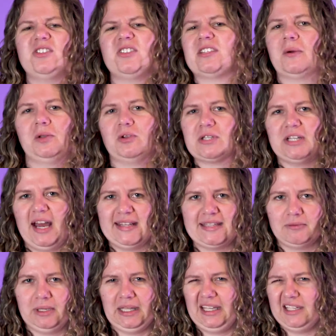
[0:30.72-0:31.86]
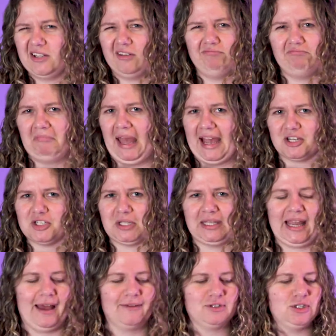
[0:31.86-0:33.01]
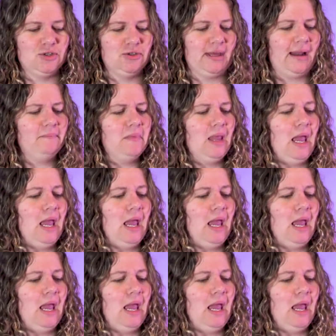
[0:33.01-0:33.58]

just so it looks nicer really, you don't actually have to do that.